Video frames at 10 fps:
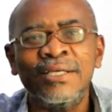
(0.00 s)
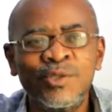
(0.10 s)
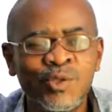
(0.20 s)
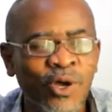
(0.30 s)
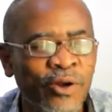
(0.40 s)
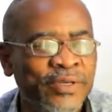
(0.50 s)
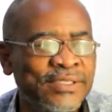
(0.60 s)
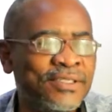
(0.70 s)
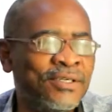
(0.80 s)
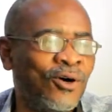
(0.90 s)

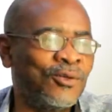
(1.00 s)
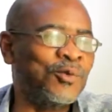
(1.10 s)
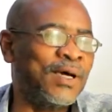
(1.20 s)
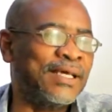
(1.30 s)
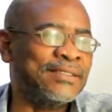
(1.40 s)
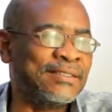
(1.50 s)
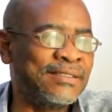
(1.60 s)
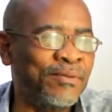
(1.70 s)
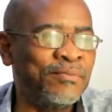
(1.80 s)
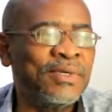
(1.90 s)
stories or turn and the
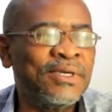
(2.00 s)
same